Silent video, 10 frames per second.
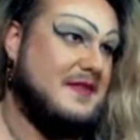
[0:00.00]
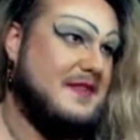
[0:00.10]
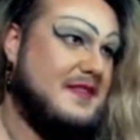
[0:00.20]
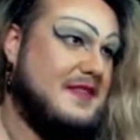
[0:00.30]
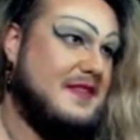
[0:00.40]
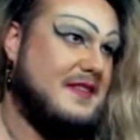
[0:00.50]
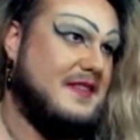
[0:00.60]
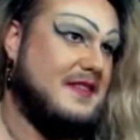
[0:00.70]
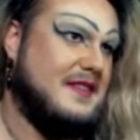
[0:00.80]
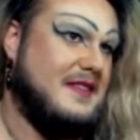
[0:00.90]

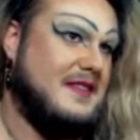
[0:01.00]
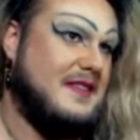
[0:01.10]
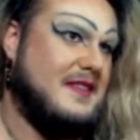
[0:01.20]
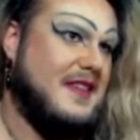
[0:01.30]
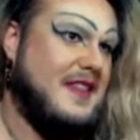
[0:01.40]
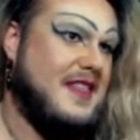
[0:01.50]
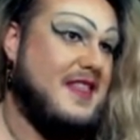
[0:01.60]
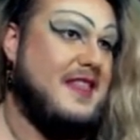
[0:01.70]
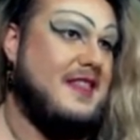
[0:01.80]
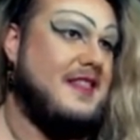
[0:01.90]

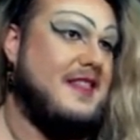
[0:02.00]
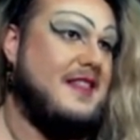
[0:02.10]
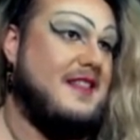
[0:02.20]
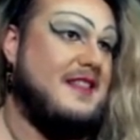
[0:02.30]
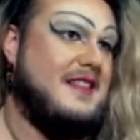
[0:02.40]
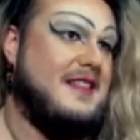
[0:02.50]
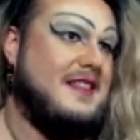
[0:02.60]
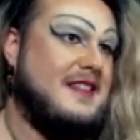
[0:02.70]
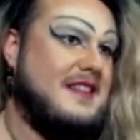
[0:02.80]
(silence)